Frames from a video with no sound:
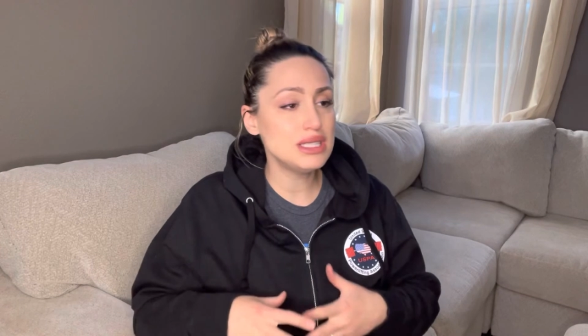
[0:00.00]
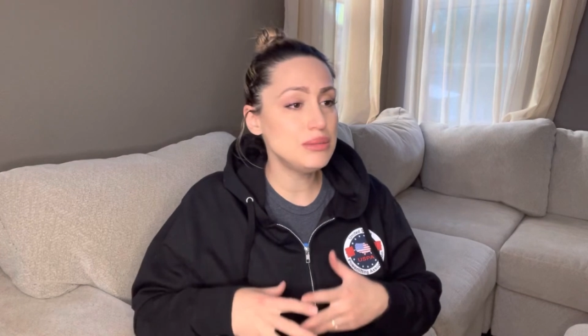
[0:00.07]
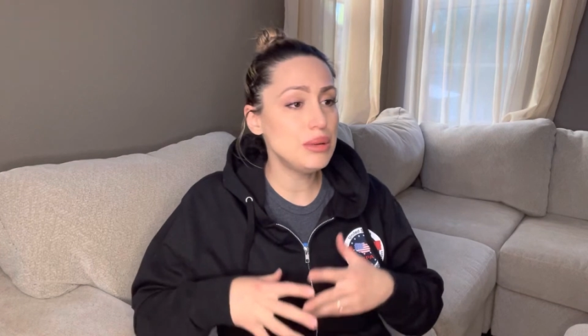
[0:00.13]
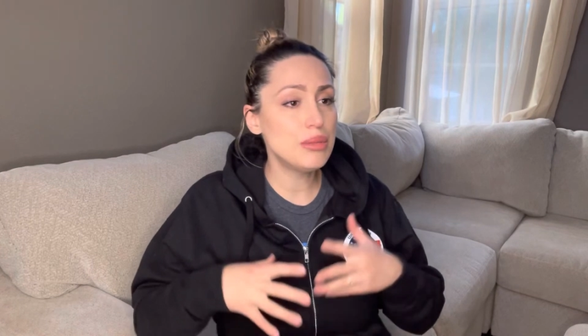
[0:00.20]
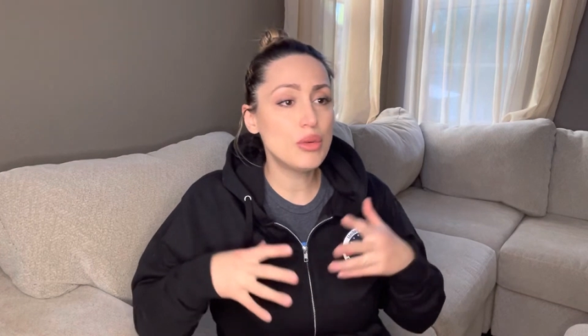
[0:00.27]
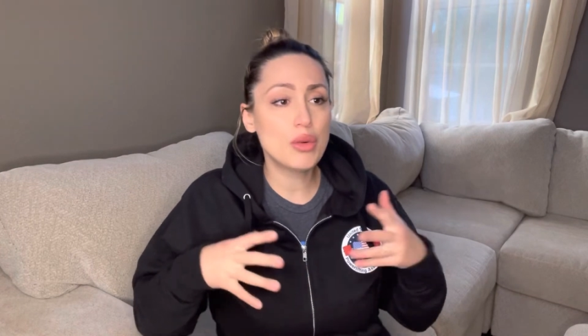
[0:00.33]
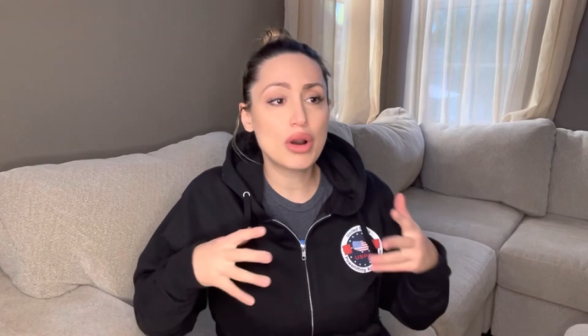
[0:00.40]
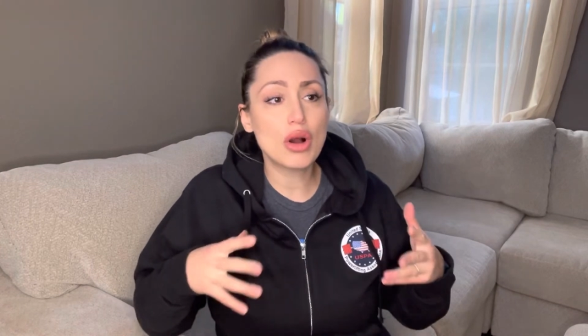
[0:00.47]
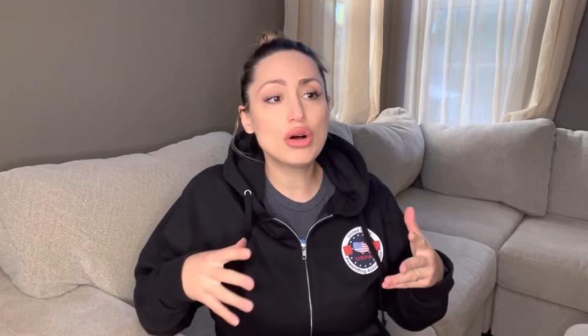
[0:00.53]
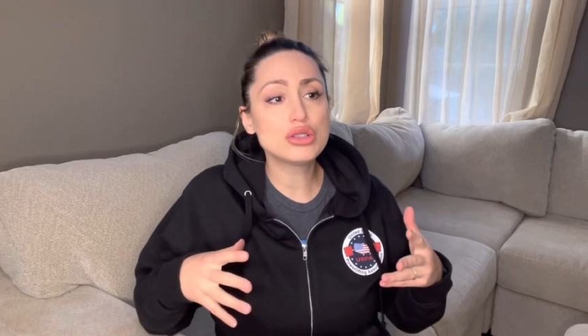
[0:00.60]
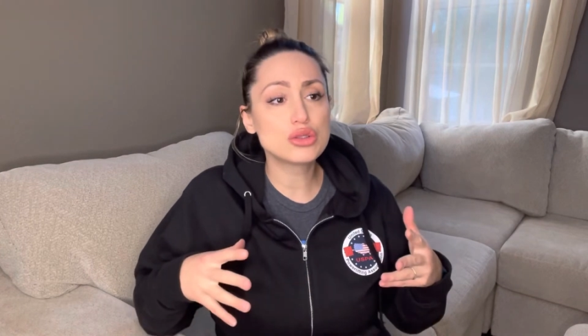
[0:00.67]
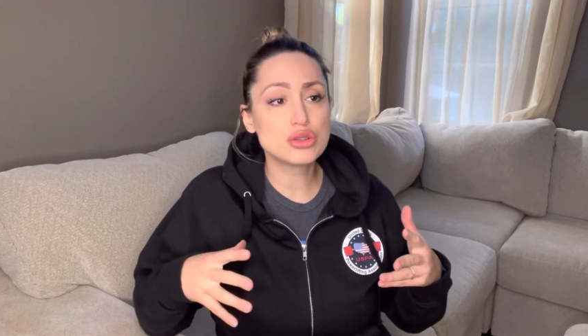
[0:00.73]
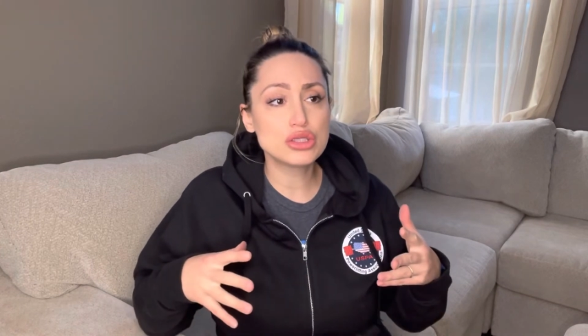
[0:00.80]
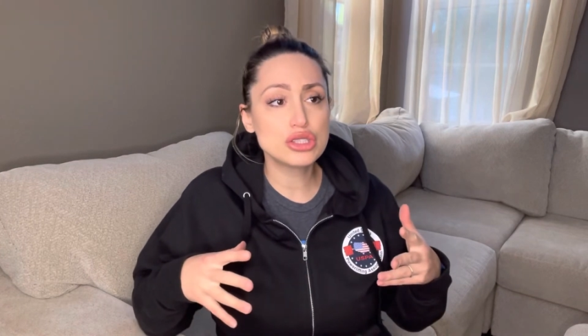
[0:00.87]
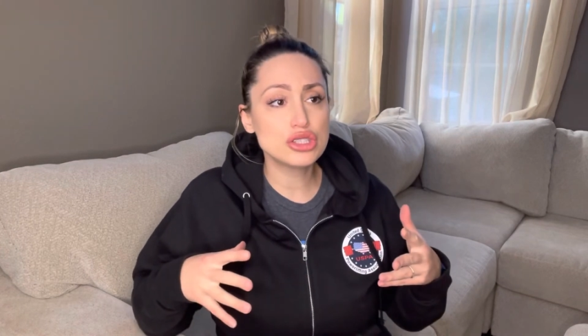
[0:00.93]
people wear all
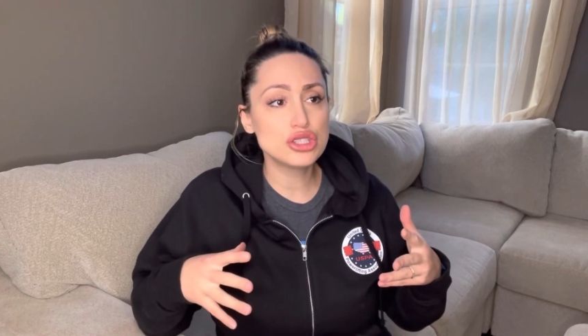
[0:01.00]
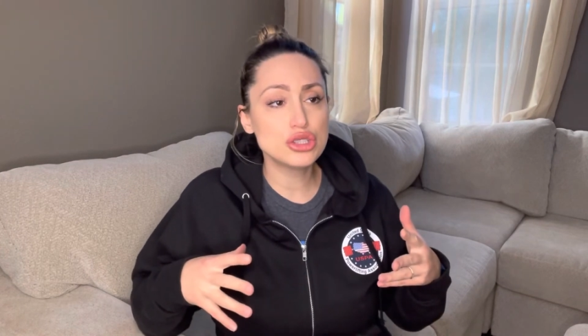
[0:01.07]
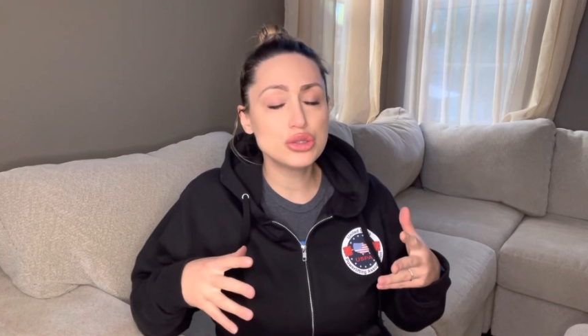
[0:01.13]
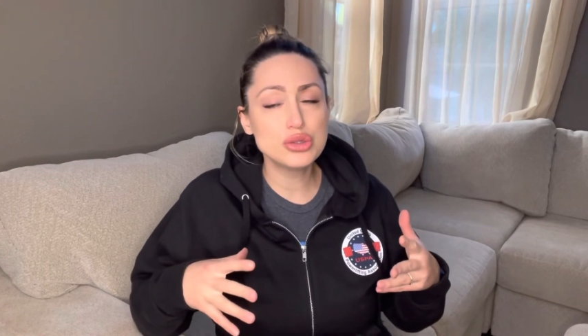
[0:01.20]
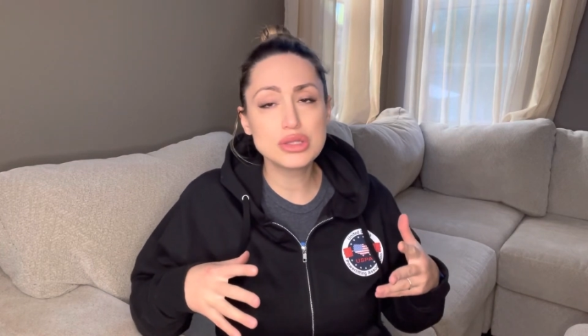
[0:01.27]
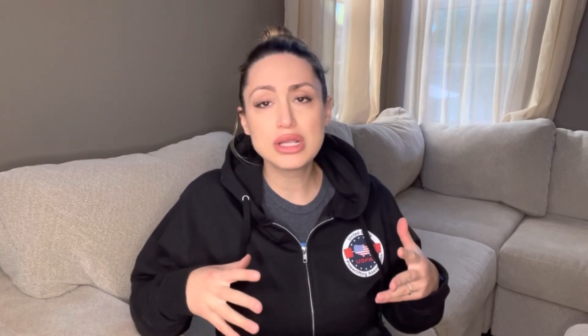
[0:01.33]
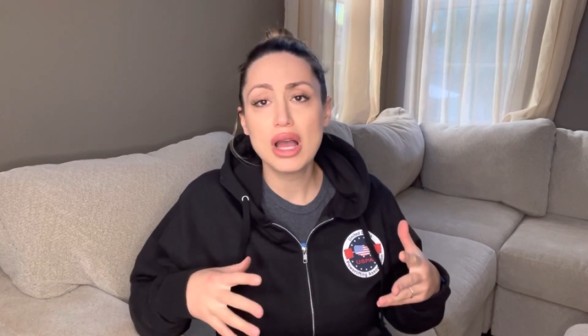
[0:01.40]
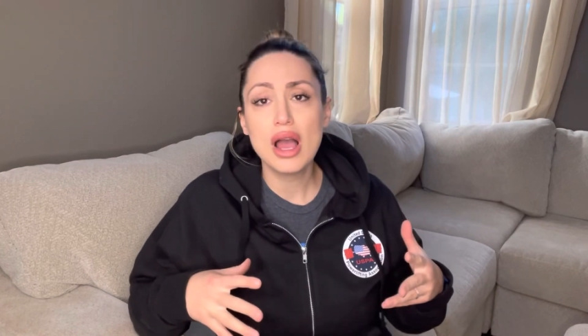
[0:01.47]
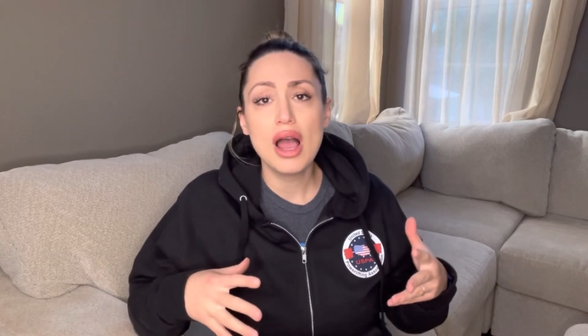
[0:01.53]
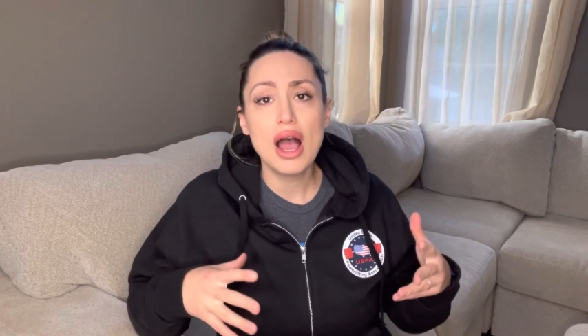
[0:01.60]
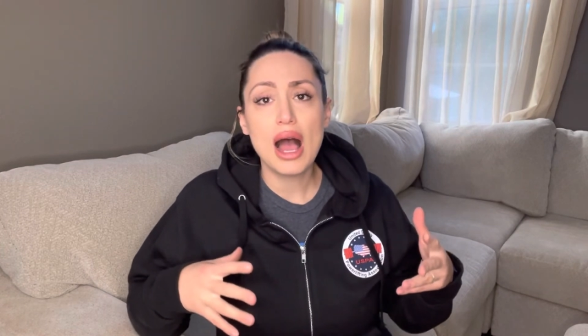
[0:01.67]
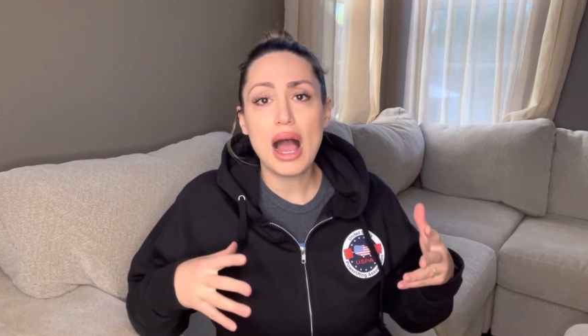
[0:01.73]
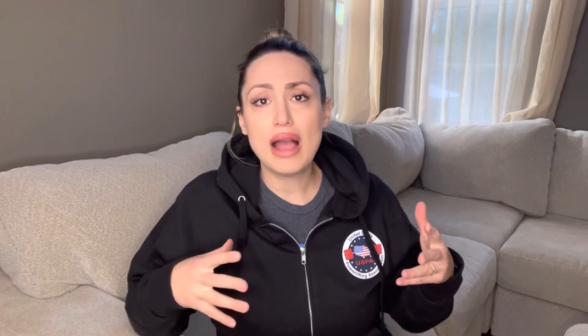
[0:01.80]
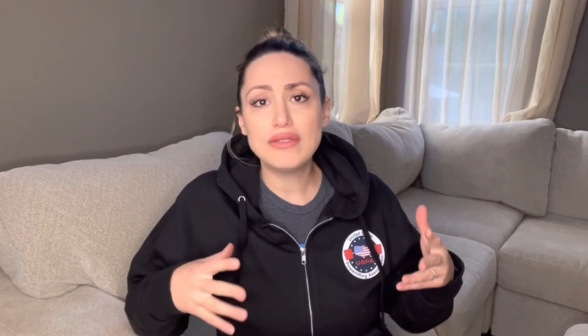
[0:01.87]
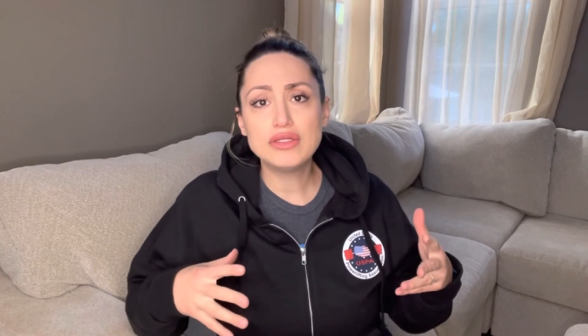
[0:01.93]
sorts of shoes.
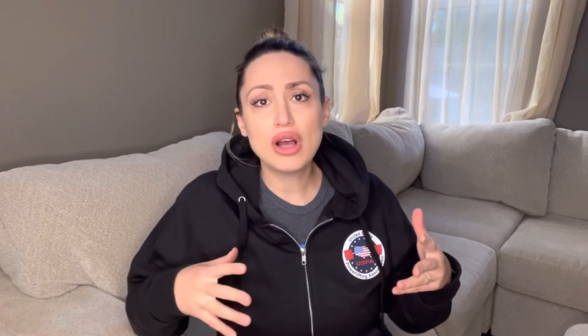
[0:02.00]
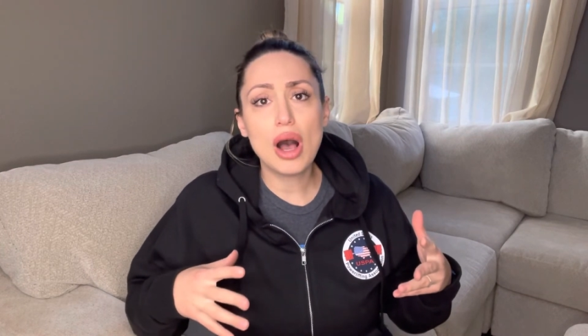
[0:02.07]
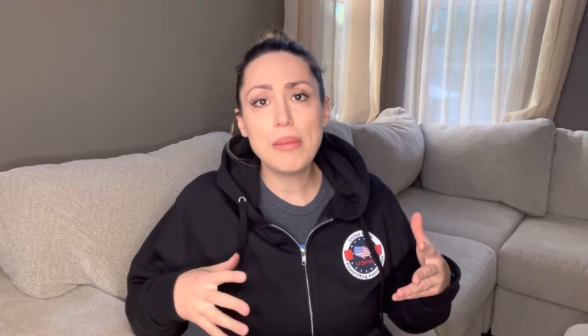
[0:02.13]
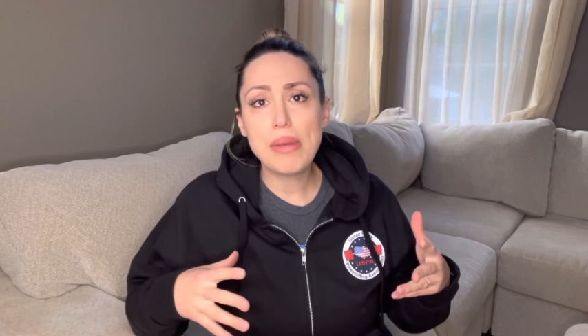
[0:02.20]
I've taught